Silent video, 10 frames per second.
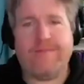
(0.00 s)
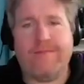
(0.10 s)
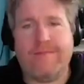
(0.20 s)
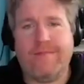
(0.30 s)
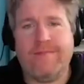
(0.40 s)

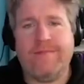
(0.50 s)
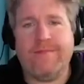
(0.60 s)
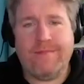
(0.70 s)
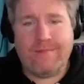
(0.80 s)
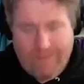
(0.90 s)

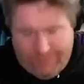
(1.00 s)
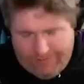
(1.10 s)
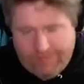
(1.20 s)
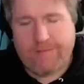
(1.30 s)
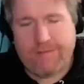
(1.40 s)

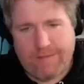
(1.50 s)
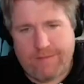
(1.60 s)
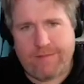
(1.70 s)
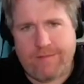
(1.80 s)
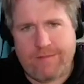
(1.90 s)

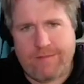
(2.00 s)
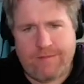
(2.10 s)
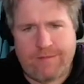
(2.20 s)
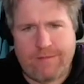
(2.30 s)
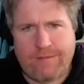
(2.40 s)

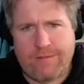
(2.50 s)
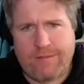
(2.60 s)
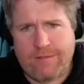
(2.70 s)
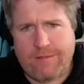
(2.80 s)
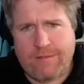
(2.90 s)

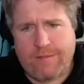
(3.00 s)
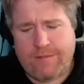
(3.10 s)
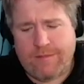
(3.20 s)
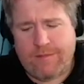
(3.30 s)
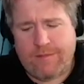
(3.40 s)

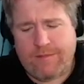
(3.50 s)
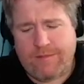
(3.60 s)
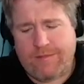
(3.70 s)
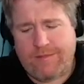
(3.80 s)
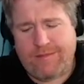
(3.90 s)

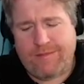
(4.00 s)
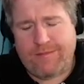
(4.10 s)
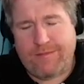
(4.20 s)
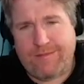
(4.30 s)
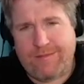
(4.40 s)

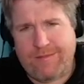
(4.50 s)
This person isn't speaking.